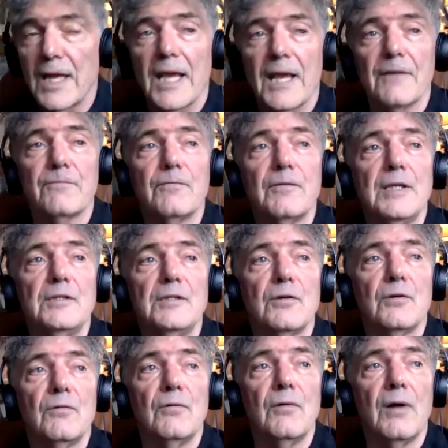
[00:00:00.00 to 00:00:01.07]
If we
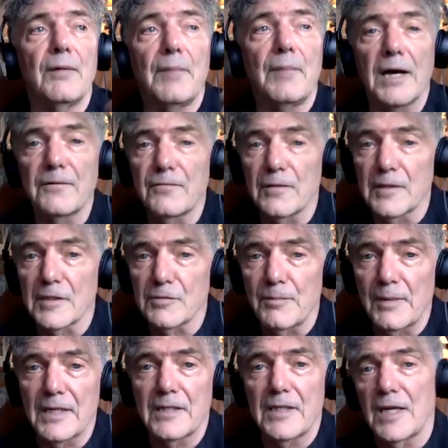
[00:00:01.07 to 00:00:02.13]
do a mindfulness
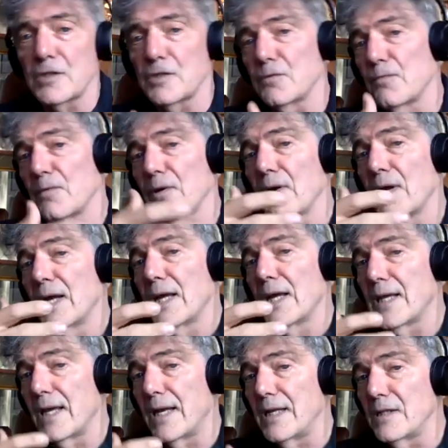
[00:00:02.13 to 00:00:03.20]
meditation, we're
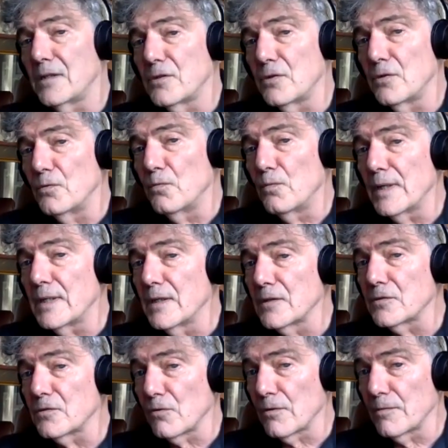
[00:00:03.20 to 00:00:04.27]
getting to
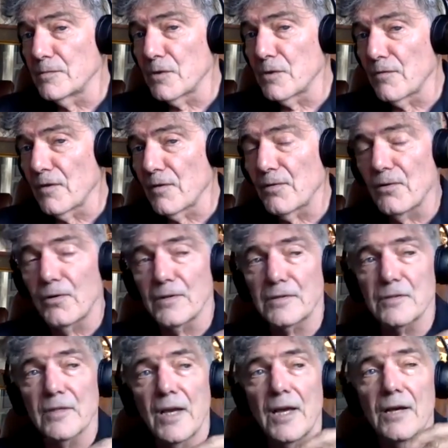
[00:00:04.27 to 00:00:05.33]
witness or observe our thoughts.